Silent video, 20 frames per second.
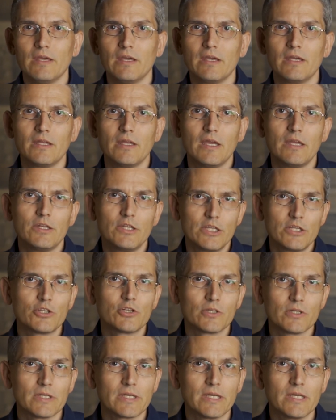
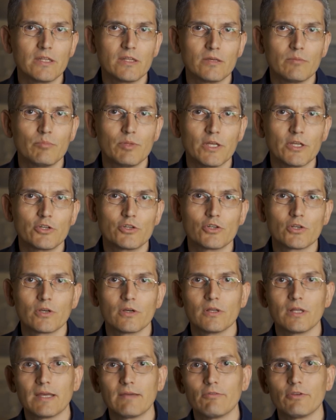Initially, the blood
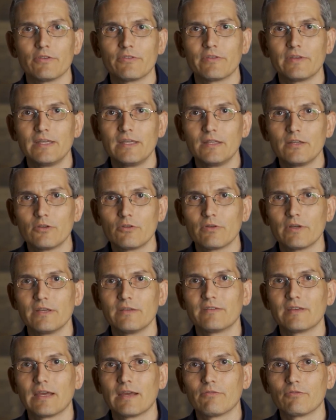sugar levels
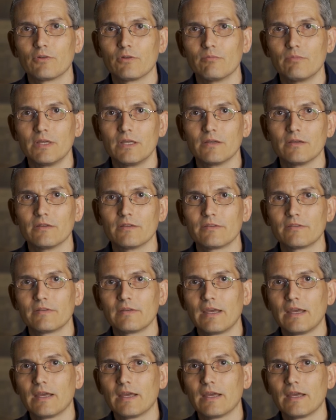increase after meals